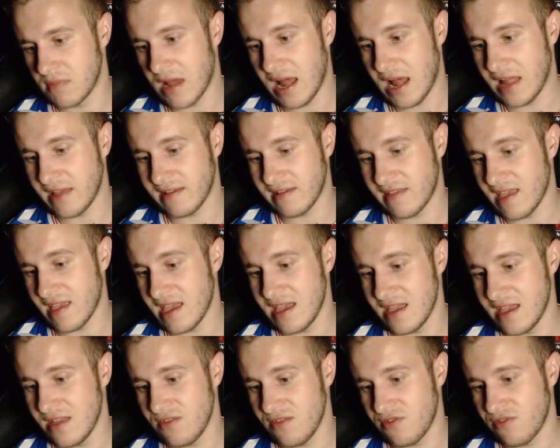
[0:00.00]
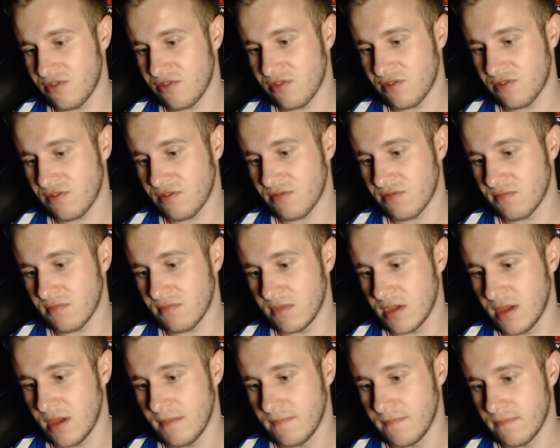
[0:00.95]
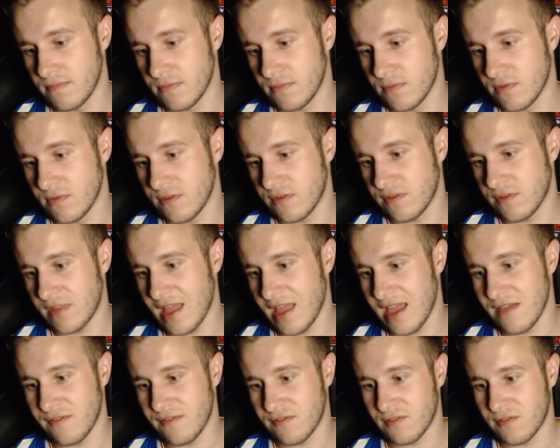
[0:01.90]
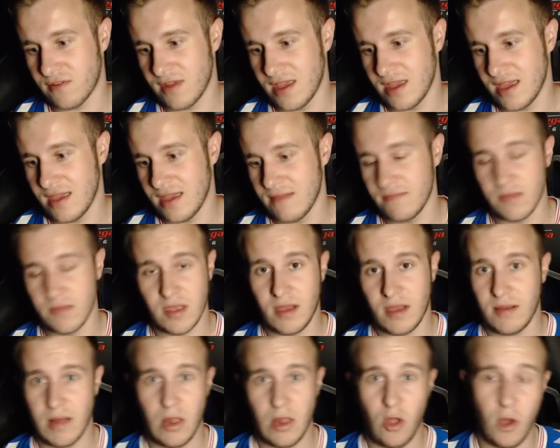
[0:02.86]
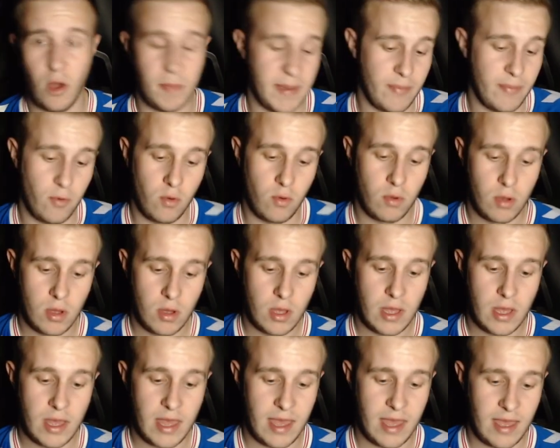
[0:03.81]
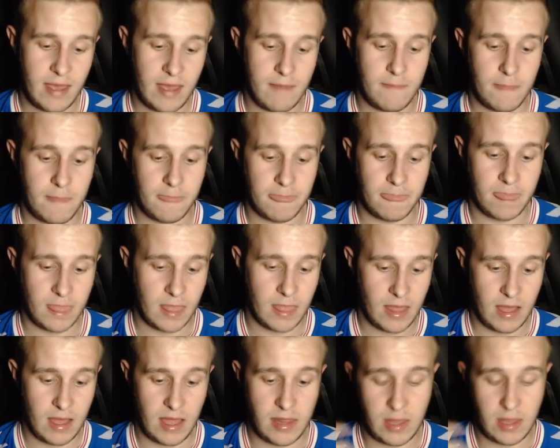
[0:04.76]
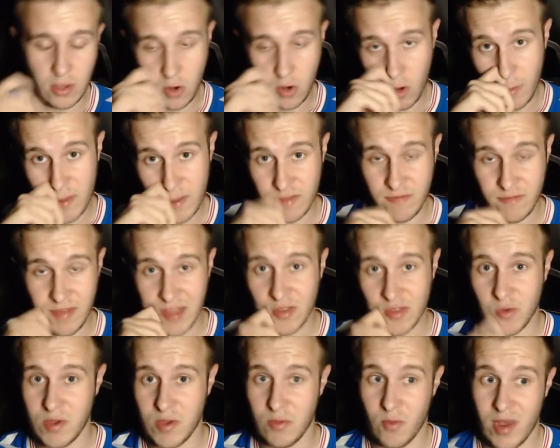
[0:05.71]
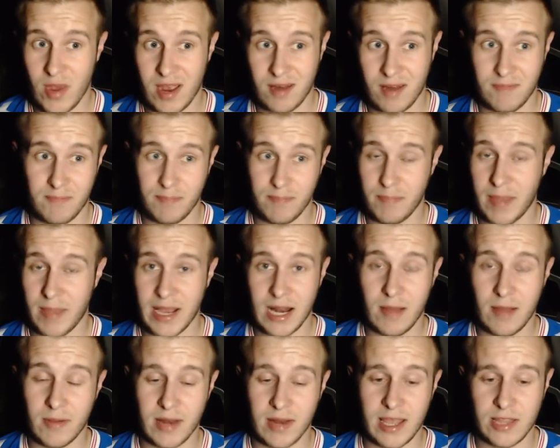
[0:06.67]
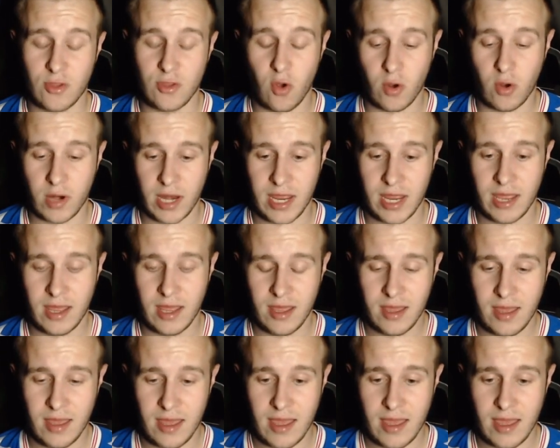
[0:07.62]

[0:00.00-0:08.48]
Alex H, yep, Steph Trey, yeah, a lot of people in the comments of that tweet were bagging up Greg Doherty.